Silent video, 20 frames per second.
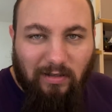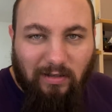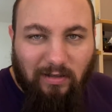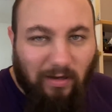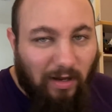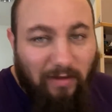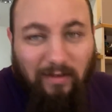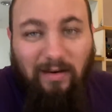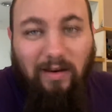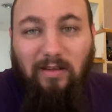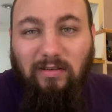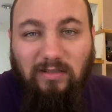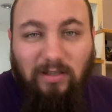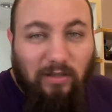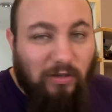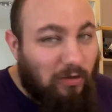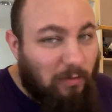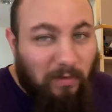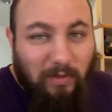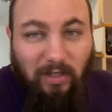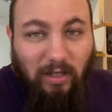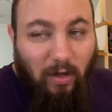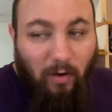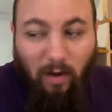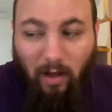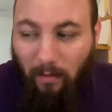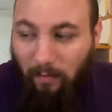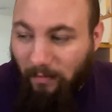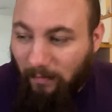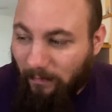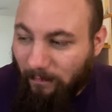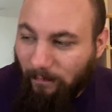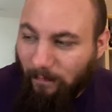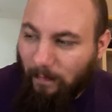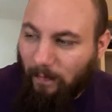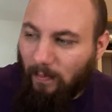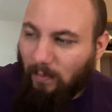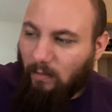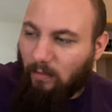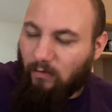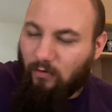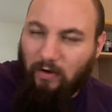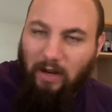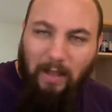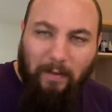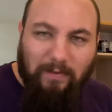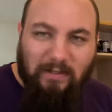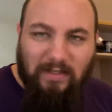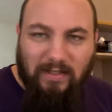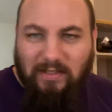Nothing else to do but to go up. Grabs